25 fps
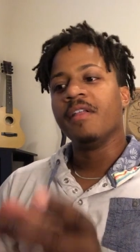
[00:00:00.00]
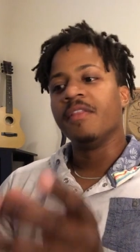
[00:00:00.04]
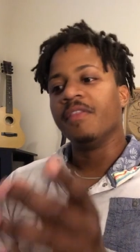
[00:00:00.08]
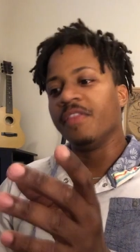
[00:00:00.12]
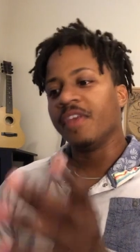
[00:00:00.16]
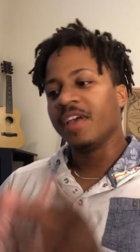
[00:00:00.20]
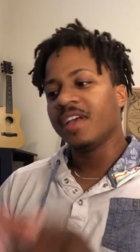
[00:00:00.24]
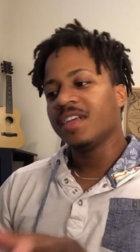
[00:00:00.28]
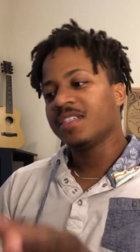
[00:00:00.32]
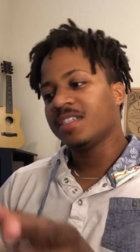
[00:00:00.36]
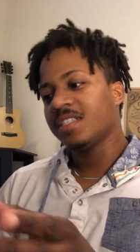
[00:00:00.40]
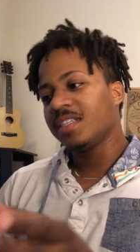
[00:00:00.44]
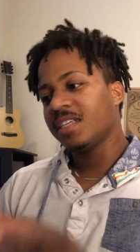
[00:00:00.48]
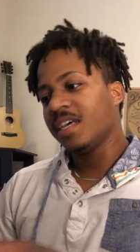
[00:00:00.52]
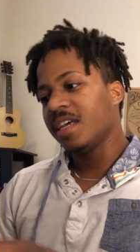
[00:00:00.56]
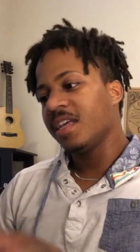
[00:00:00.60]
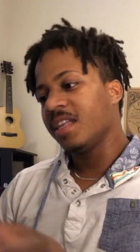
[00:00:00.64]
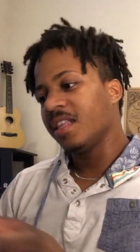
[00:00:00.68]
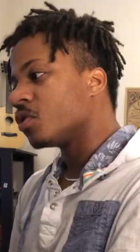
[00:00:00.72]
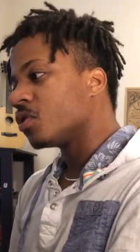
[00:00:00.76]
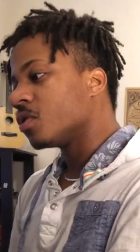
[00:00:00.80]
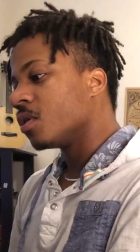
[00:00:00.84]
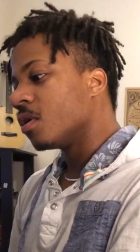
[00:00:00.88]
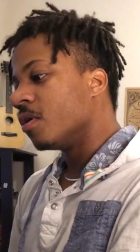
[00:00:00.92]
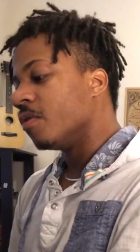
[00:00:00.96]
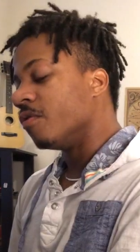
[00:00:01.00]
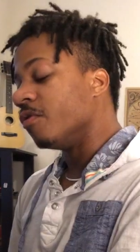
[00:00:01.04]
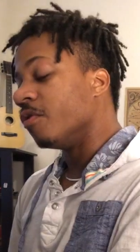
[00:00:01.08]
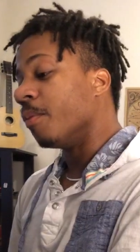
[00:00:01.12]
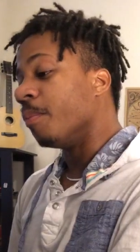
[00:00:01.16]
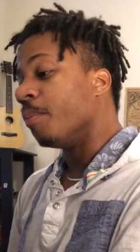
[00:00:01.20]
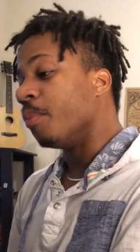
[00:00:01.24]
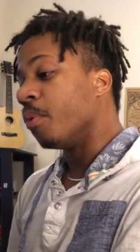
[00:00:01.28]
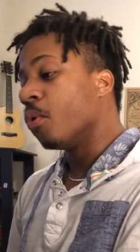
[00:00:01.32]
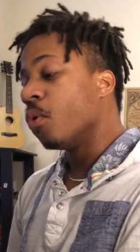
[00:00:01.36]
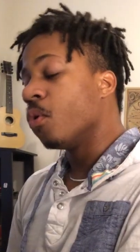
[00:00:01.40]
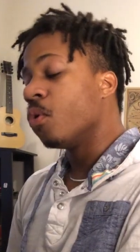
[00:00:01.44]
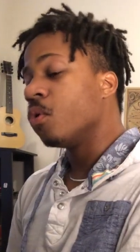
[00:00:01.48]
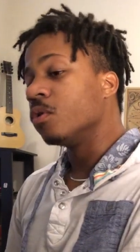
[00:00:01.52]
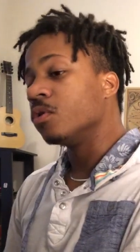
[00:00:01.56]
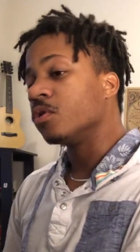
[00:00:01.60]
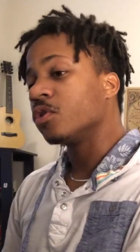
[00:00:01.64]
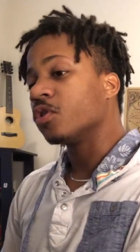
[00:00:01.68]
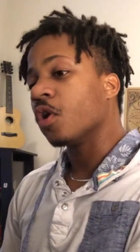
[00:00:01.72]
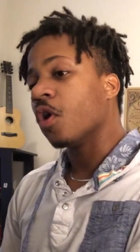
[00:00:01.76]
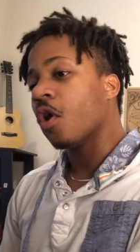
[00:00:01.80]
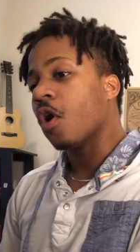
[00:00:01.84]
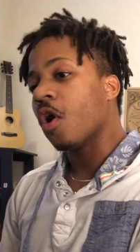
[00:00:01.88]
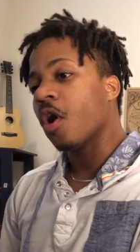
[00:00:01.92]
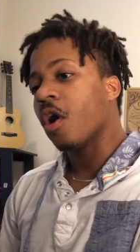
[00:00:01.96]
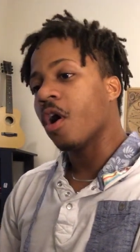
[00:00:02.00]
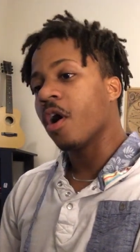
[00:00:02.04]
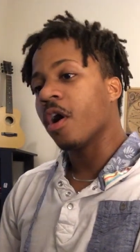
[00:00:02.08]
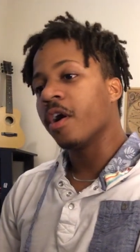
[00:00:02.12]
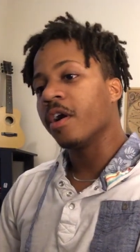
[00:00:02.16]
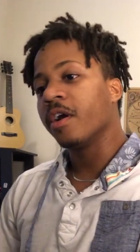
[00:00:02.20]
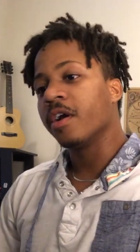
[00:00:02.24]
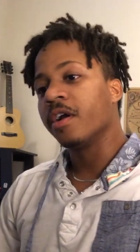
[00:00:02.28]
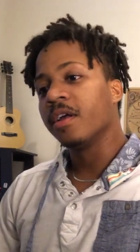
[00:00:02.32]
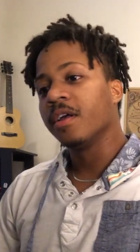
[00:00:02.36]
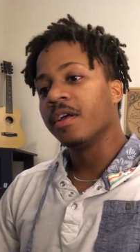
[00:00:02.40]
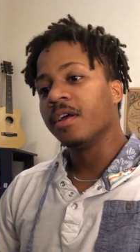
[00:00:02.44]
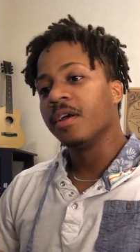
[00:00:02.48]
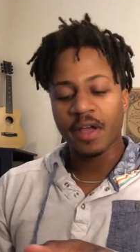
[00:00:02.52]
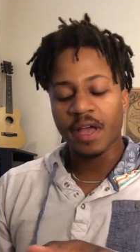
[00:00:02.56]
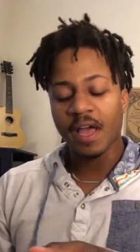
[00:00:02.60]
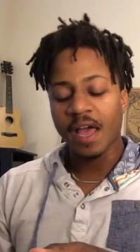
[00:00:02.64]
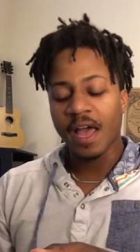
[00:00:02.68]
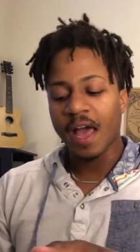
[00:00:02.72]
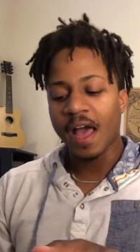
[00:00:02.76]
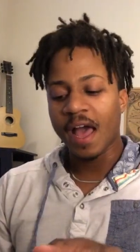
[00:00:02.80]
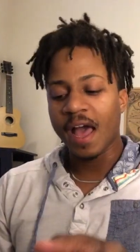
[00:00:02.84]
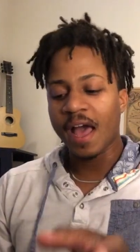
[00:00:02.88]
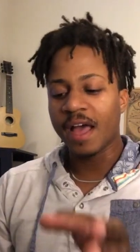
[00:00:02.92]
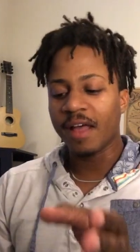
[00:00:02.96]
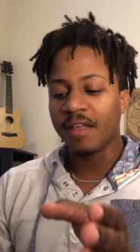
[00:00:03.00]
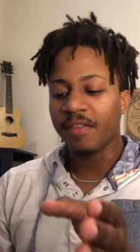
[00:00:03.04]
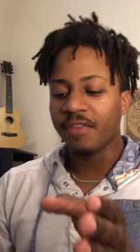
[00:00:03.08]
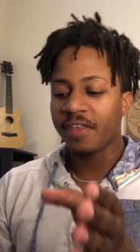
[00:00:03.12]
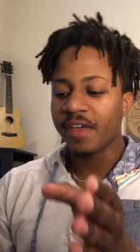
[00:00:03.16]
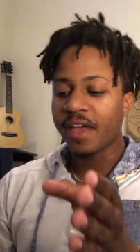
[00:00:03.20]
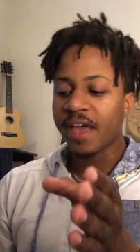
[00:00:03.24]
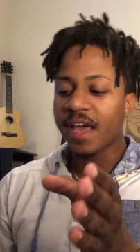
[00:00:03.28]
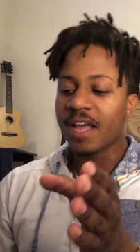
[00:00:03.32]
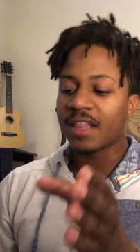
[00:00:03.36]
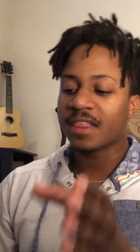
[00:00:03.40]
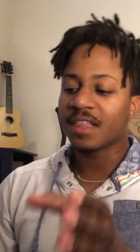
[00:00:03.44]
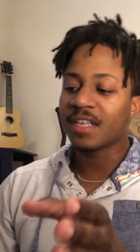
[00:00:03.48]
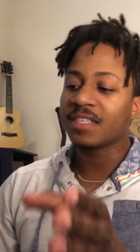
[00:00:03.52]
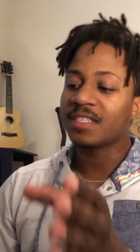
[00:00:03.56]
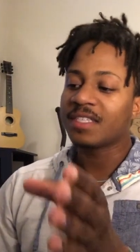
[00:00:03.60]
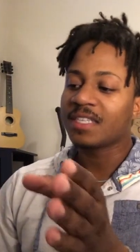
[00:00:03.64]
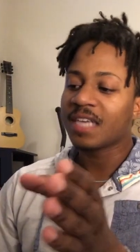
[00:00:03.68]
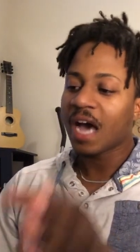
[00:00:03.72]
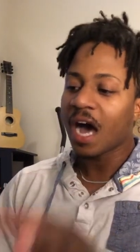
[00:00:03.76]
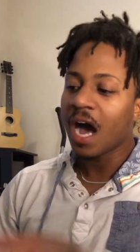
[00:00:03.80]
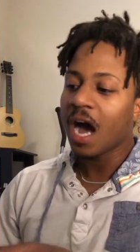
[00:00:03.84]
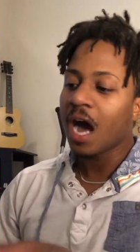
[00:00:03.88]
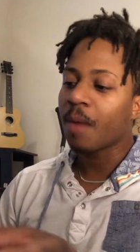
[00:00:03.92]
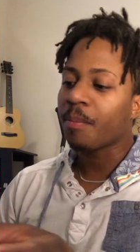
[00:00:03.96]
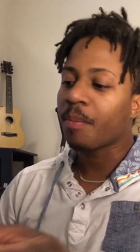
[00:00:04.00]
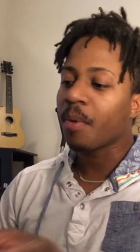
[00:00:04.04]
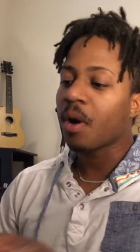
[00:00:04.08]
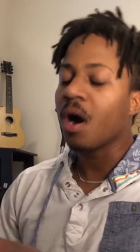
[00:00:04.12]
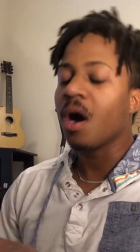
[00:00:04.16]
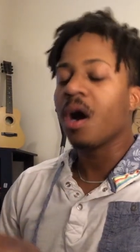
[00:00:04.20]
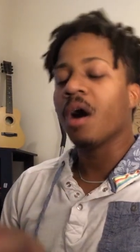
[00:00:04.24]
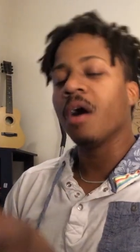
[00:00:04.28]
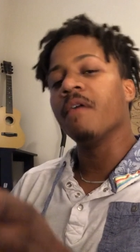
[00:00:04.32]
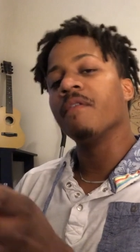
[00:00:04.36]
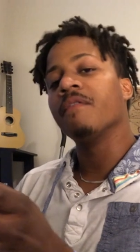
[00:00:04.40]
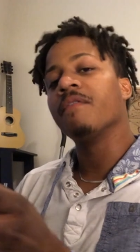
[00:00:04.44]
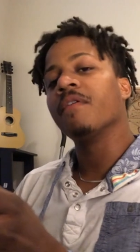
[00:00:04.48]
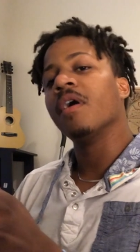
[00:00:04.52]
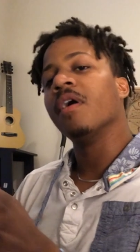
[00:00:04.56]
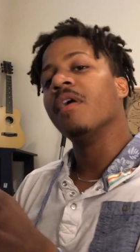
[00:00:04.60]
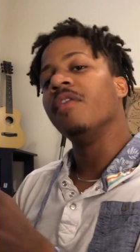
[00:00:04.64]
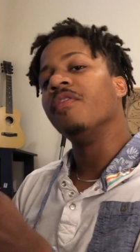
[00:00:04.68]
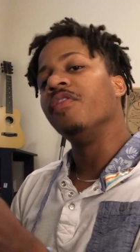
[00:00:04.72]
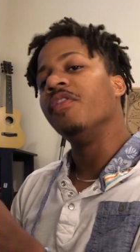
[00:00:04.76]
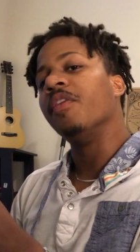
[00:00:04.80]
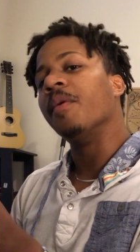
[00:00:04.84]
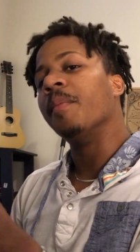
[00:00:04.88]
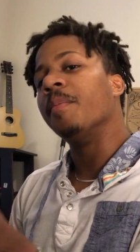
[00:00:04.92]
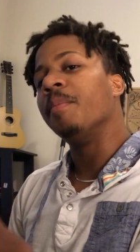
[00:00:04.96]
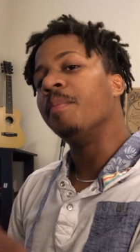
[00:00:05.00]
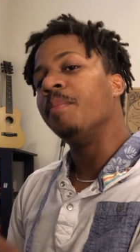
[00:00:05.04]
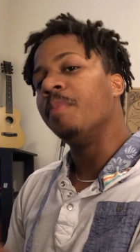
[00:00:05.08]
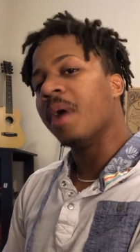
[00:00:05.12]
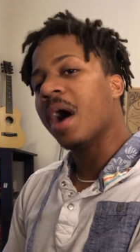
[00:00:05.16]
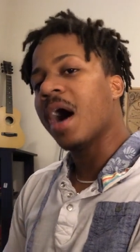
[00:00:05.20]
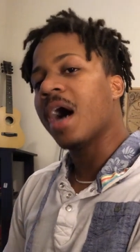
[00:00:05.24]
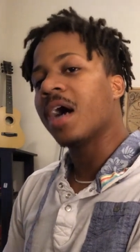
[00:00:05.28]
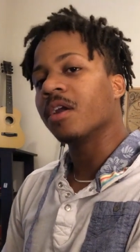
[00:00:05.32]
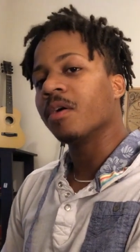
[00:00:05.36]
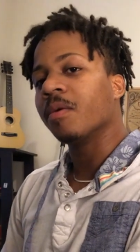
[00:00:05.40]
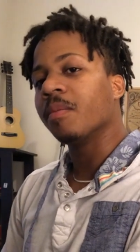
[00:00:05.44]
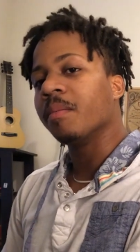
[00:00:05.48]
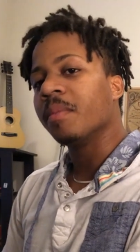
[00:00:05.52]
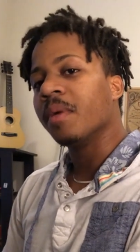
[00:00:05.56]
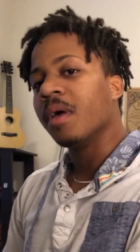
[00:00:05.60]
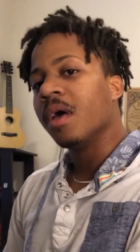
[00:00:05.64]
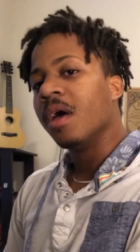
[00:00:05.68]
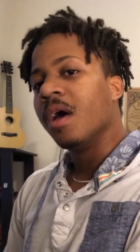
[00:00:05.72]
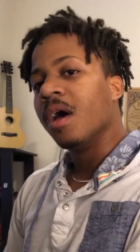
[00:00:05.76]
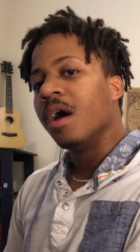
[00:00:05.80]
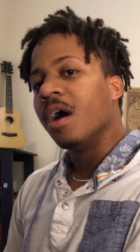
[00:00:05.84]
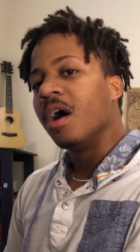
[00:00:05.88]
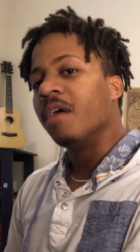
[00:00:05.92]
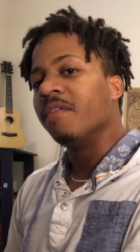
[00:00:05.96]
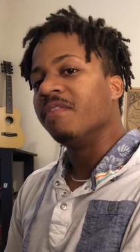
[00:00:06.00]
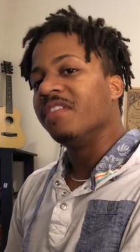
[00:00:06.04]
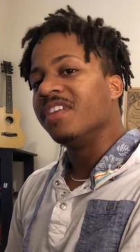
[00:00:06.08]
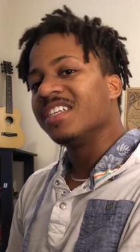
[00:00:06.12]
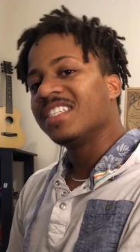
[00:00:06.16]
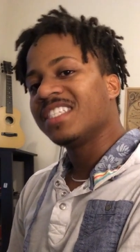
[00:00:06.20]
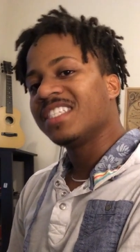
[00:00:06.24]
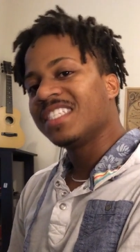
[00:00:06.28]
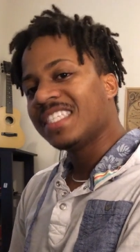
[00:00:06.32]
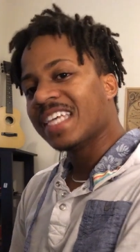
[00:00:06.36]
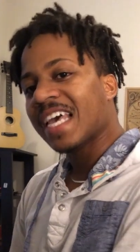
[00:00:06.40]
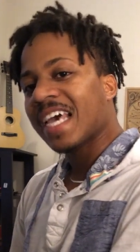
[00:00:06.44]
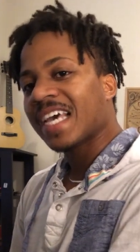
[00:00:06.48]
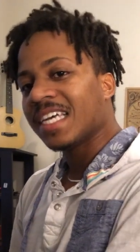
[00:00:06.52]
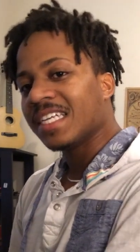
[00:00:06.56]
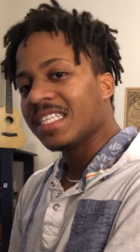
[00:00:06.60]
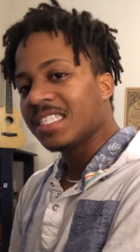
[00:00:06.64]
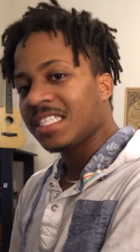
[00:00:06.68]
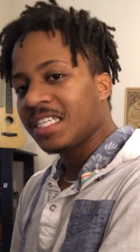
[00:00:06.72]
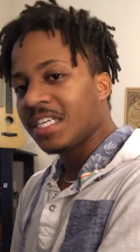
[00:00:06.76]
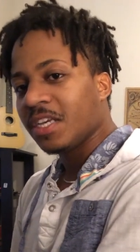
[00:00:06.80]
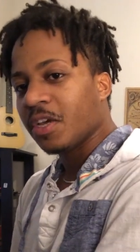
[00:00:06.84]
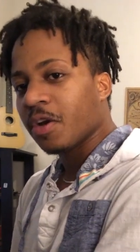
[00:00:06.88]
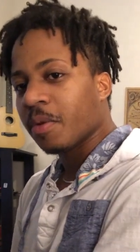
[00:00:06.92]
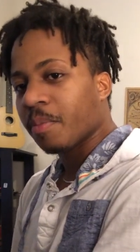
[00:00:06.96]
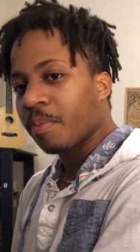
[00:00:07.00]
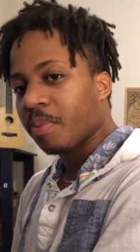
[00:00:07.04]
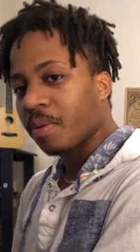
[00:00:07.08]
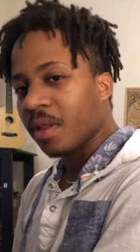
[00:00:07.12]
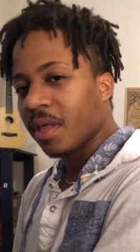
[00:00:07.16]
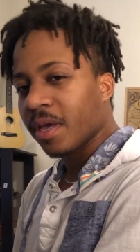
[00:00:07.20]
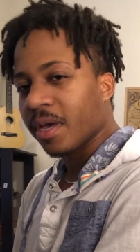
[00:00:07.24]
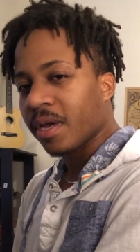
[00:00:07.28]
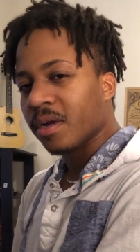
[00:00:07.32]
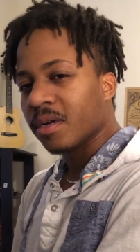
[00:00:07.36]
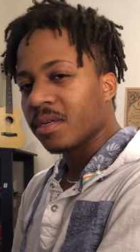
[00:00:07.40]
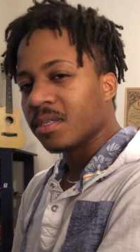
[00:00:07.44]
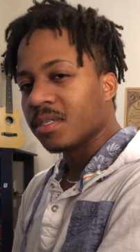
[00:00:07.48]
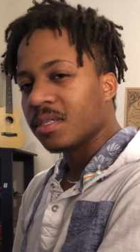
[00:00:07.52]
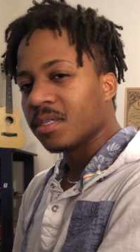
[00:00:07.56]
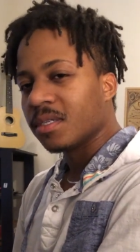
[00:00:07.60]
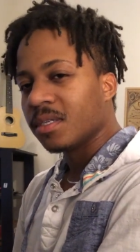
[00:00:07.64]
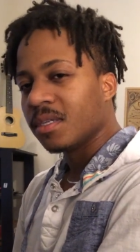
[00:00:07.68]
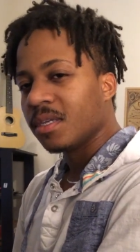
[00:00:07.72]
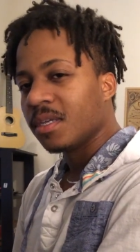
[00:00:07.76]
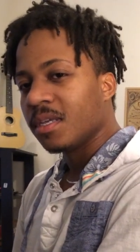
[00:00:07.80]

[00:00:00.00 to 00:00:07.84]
They said the Bulls are at they're at the top of the bottom of the second tier players.